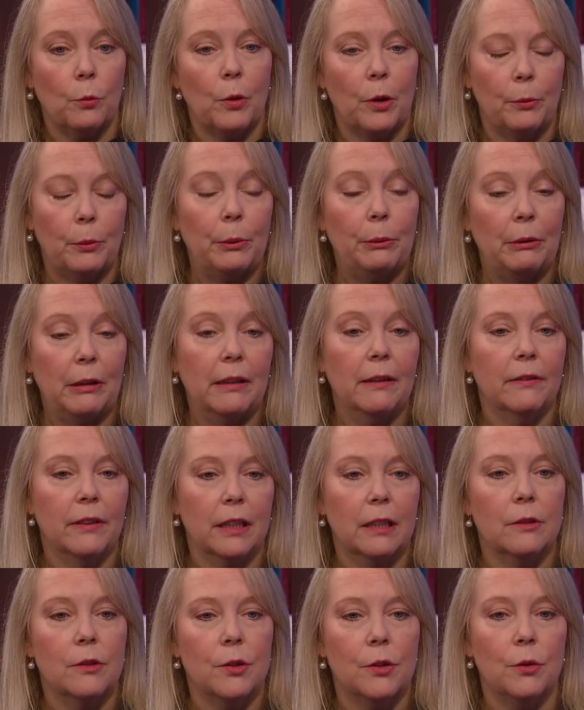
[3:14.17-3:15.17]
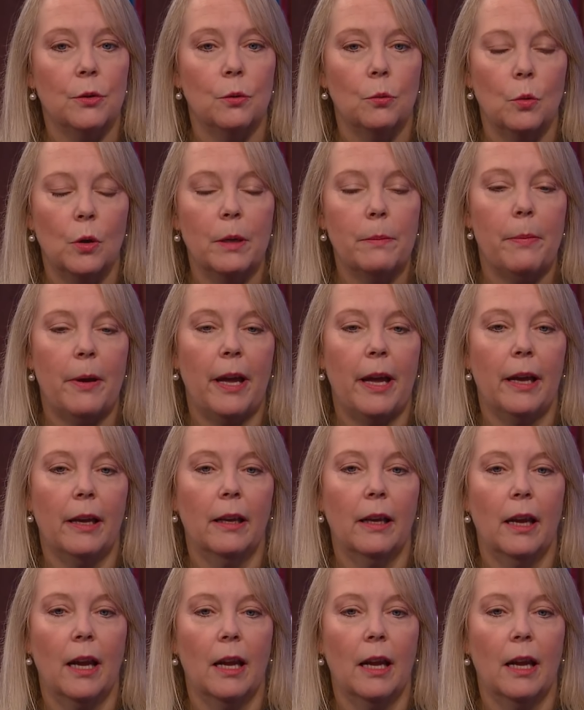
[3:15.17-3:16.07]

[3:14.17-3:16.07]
where we were living, to Winnipeg,